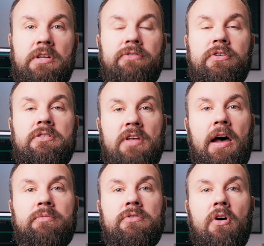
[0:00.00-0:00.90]
different
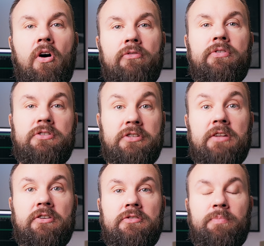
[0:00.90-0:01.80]
types of
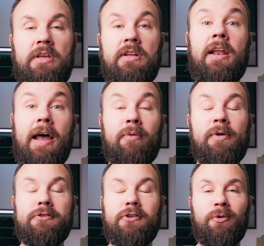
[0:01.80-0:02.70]
shutter speed, and I
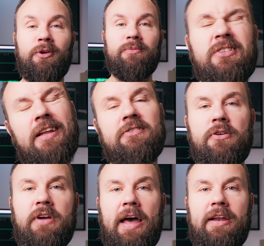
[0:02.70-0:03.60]
will show you. So let's
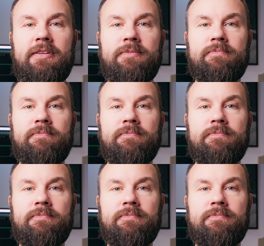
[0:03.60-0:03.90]
look at it.